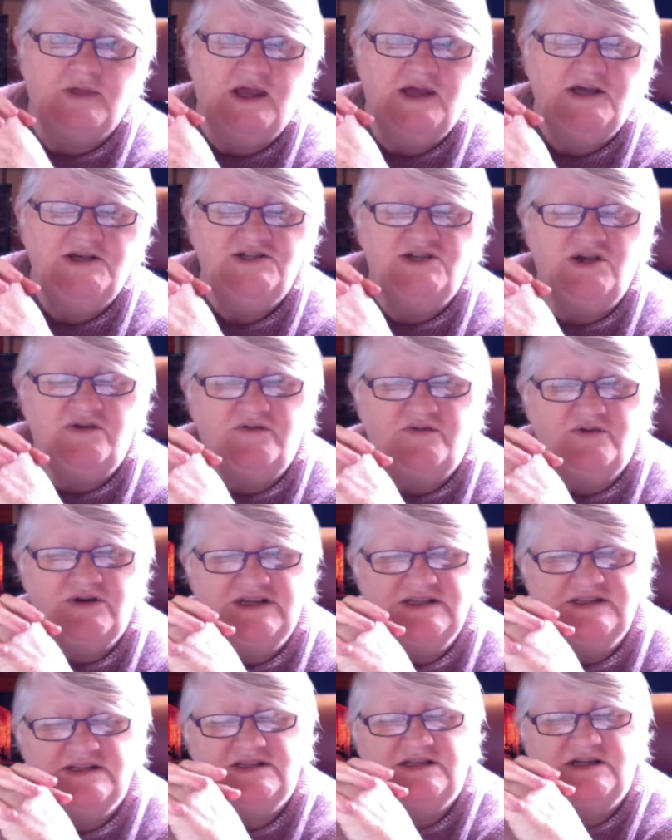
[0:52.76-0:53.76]
So, for
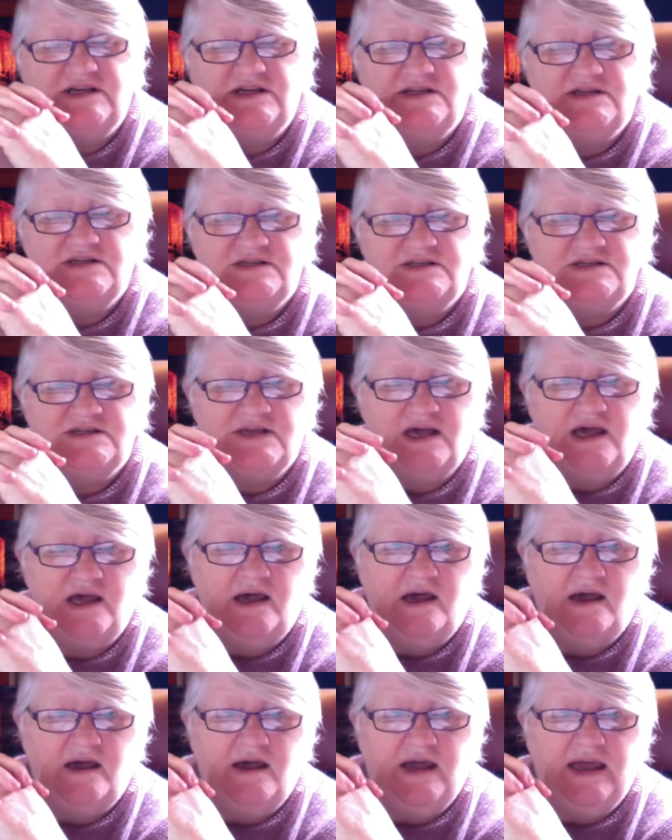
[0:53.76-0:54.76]
instance,
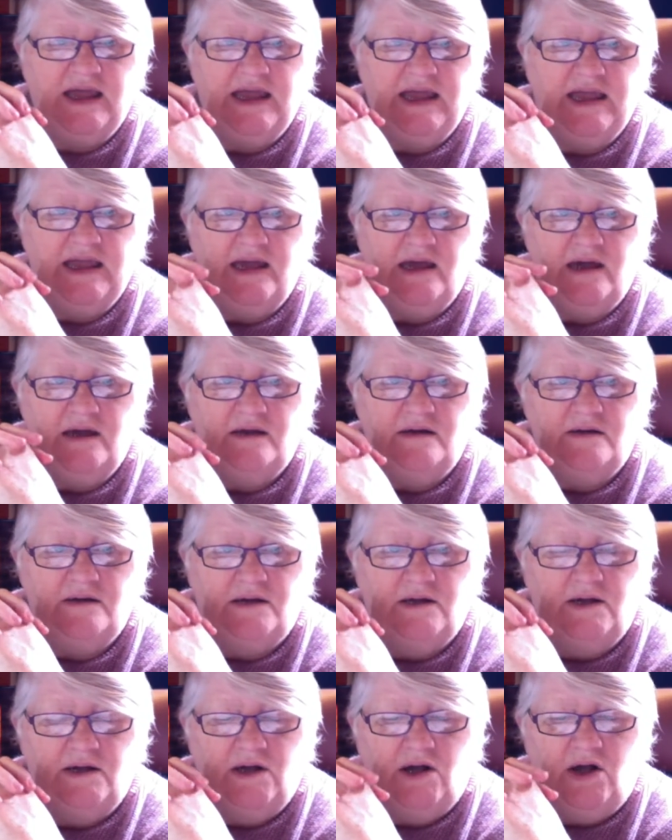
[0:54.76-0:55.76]
here
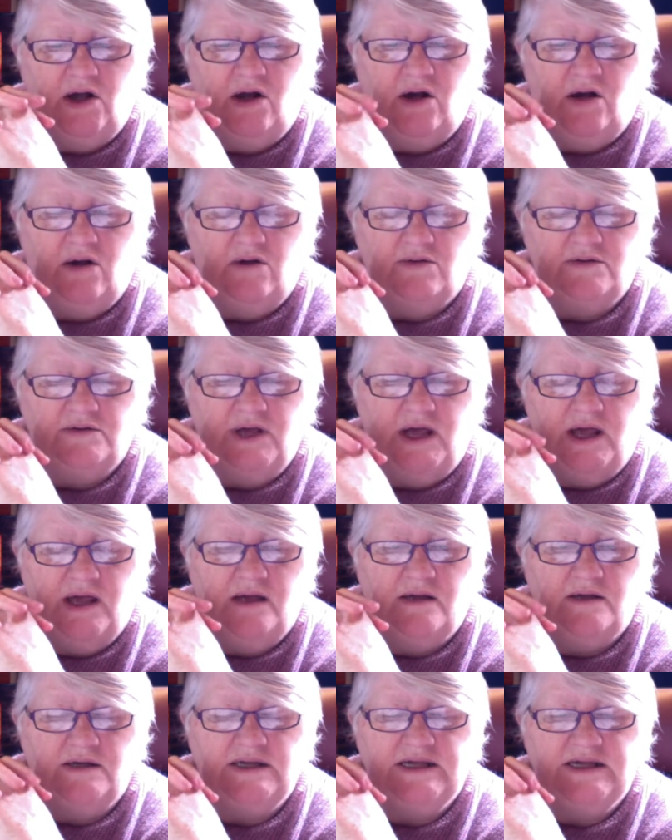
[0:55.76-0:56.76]
on
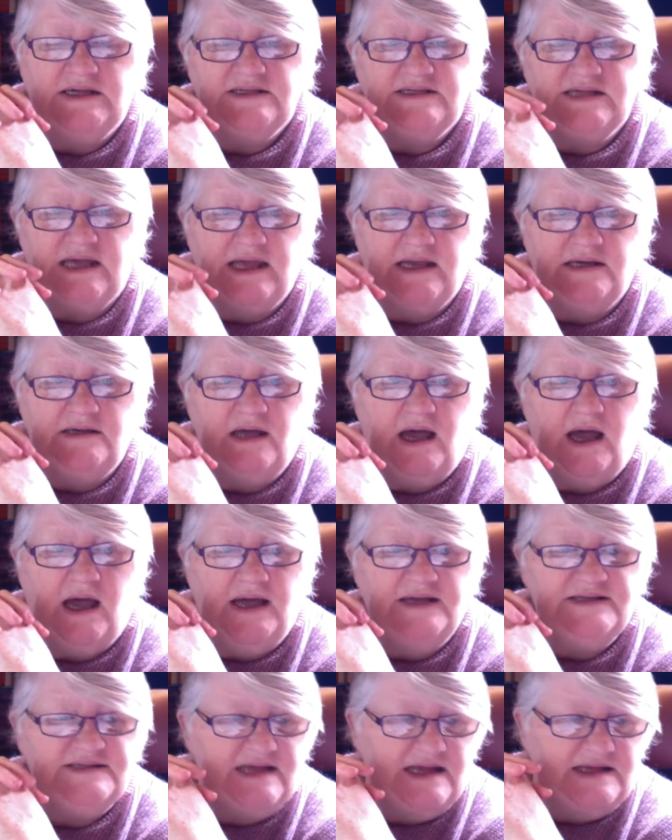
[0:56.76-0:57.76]
LinkedIn,
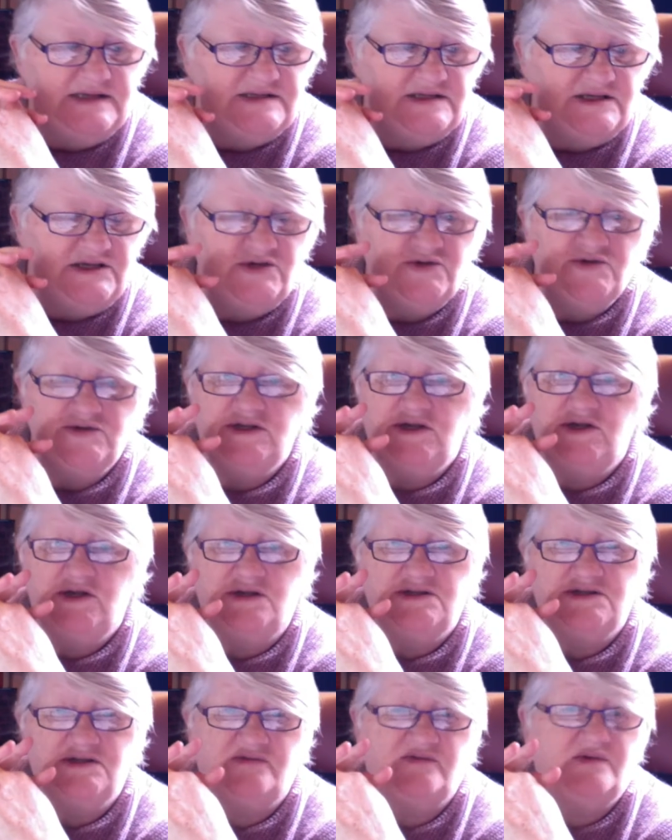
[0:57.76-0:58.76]
I tend to use a
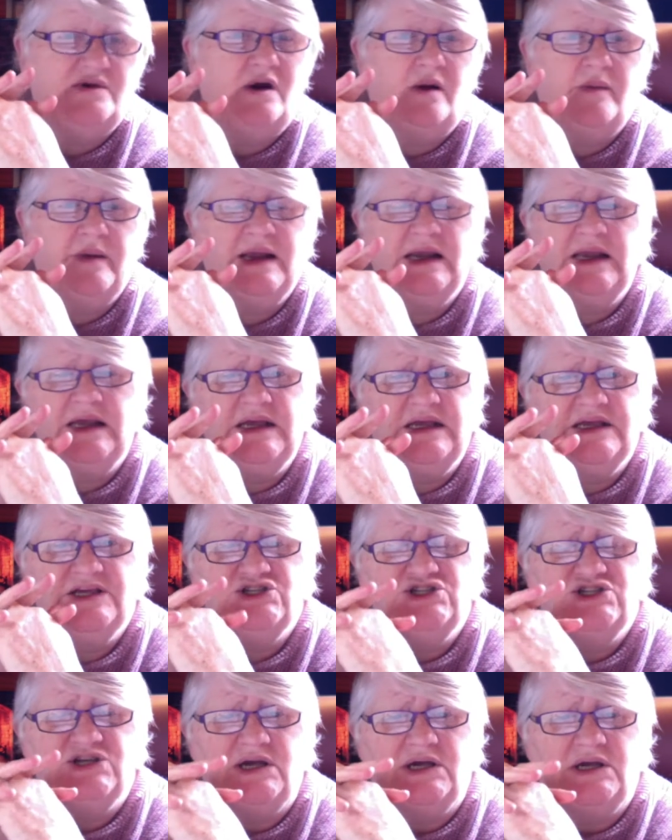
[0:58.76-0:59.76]
lot of Growing
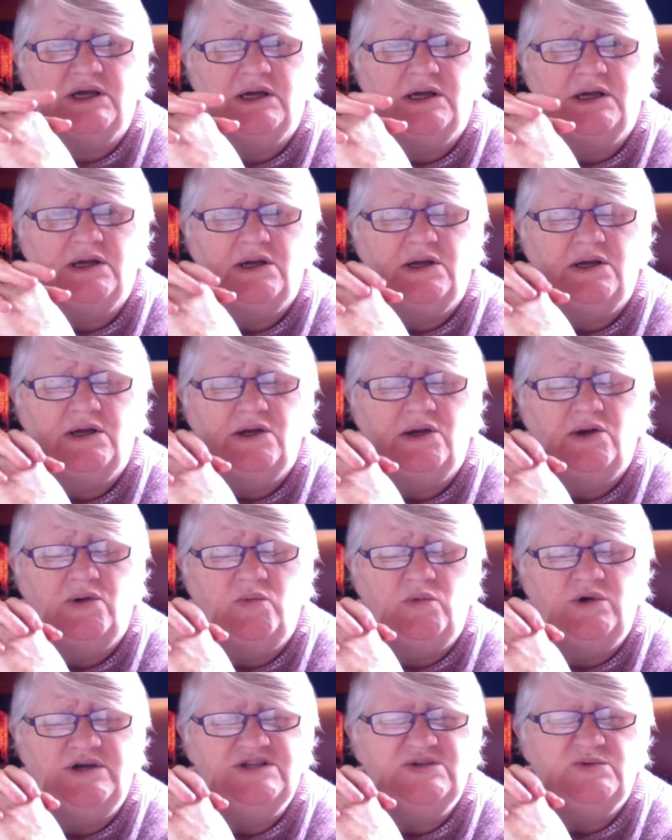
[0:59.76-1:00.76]
Lancashire,
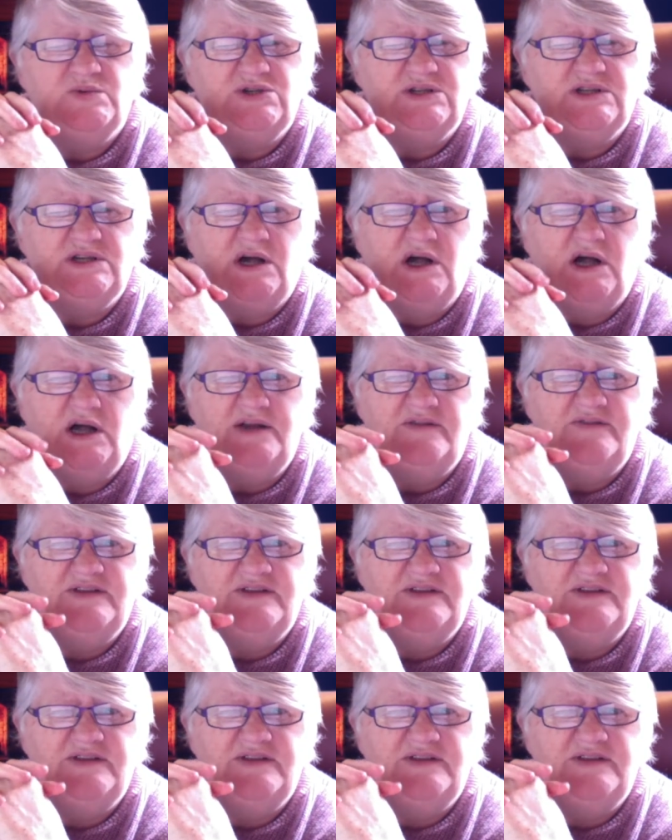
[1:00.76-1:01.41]
which would kind of